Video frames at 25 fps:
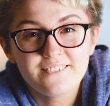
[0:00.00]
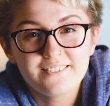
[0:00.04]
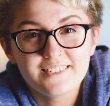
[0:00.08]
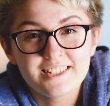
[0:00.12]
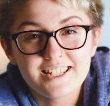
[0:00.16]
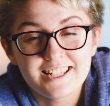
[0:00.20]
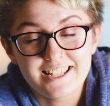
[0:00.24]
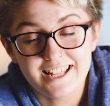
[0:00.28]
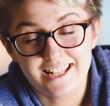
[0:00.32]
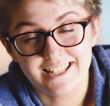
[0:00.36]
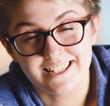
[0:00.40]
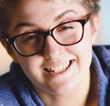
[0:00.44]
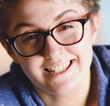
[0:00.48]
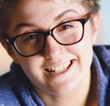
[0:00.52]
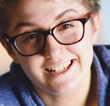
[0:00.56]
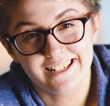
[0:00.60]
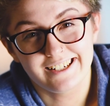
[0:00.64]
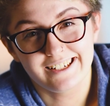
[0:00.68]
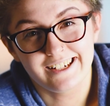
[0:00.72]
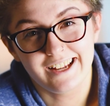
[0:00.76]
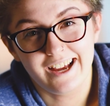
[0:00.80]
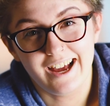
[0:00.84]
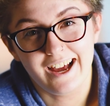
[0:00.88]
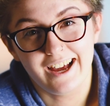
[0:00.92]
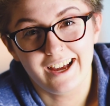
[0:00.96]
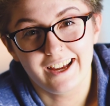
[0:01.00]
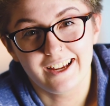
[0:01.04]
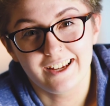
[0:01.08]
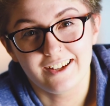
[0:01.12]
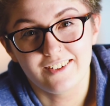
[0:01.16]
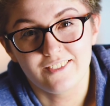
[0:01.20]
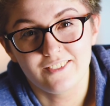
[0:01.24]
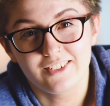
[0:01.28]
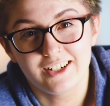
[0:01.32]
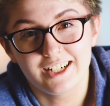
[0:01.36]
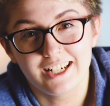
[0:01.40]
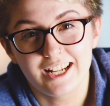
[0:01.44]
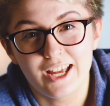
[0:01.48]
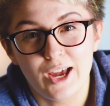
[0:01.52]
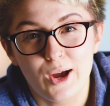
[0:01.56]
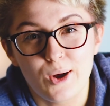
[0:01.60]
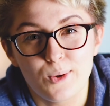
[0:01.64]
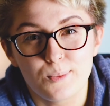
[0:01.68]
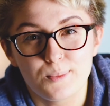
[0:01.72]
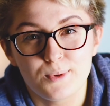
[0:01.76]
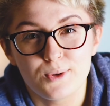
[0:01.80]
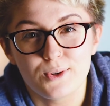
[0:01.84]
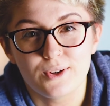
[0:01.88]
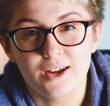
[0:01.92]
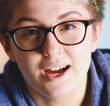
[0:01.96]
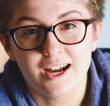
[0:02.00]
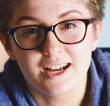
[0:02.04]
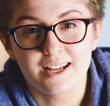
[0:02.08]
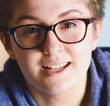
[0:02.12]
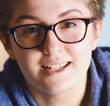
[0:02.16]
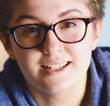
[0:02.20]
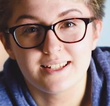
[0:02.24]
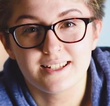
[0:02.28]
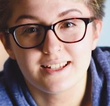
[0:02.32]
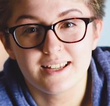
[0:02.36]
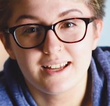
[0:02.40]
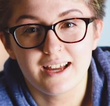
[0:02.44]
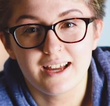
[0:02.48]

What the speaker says: So that's it. I really hope you guys